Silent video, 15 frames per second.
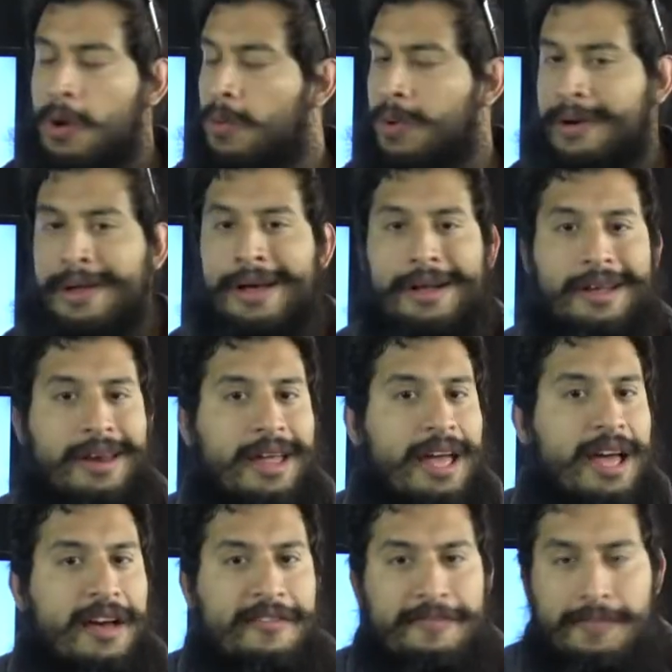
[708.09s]
we're not going to
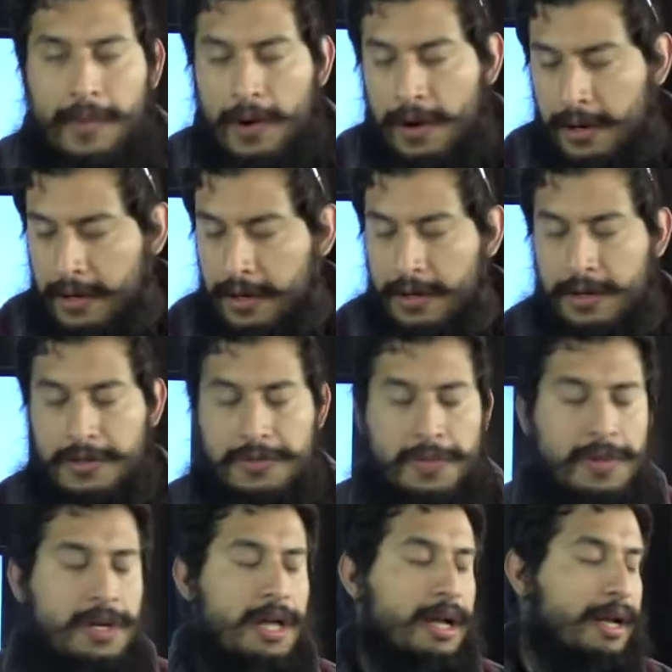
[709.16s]
have markers,
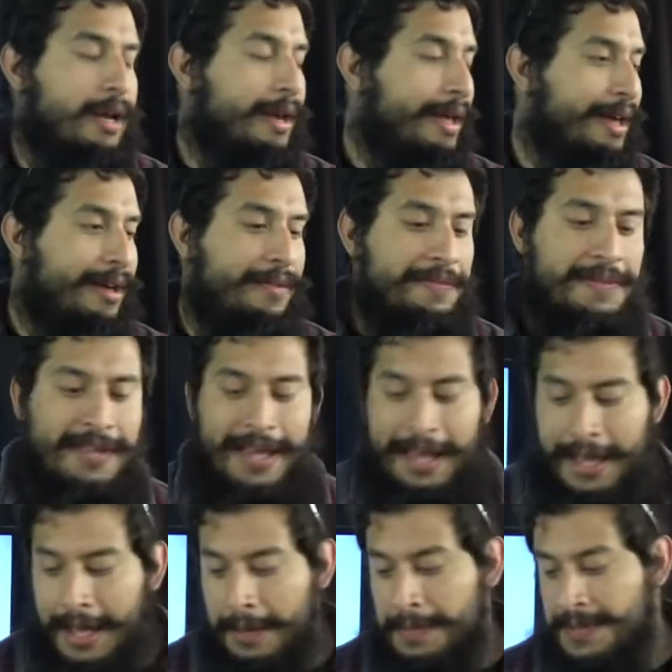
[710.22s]
we're not going to have
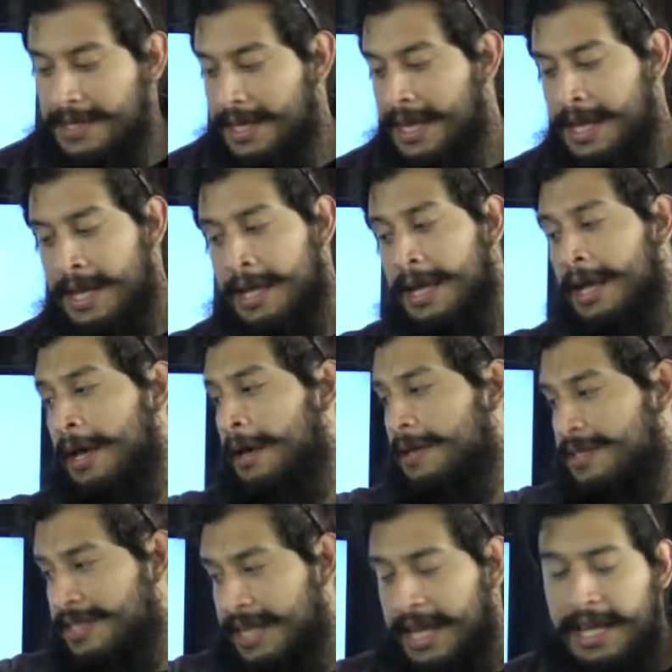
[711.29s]
tape saying
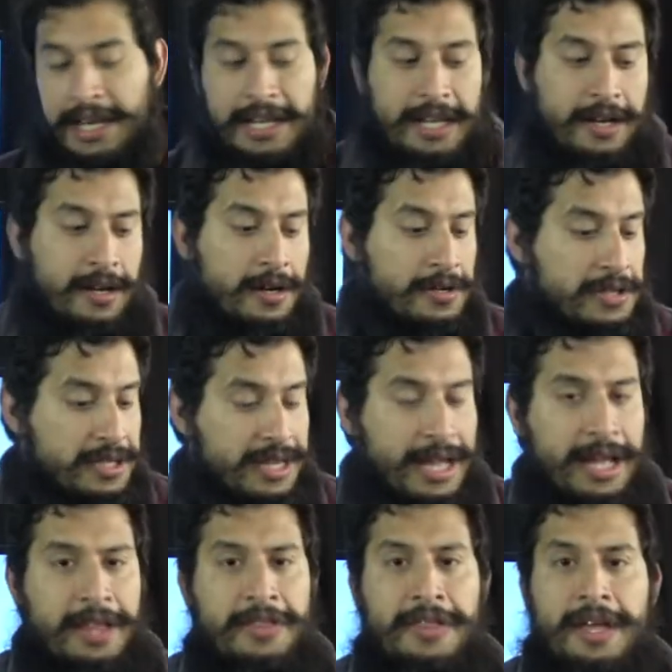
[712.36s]
stand here,
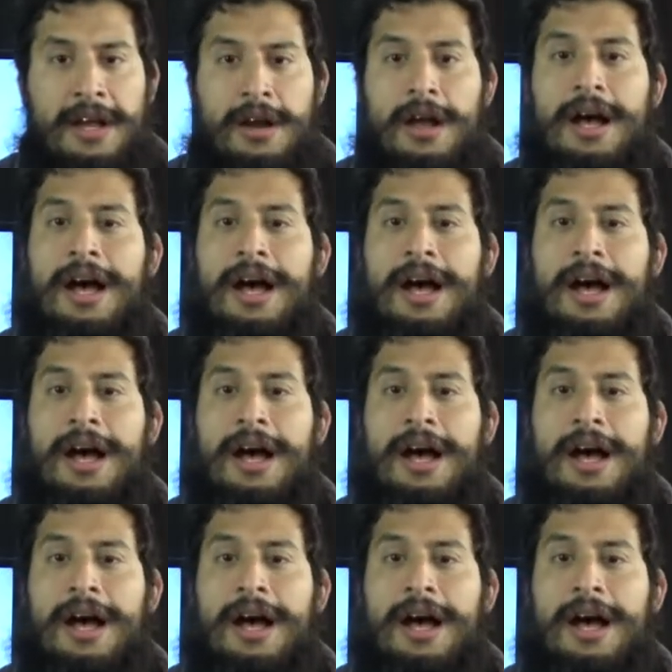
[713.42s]
stand there.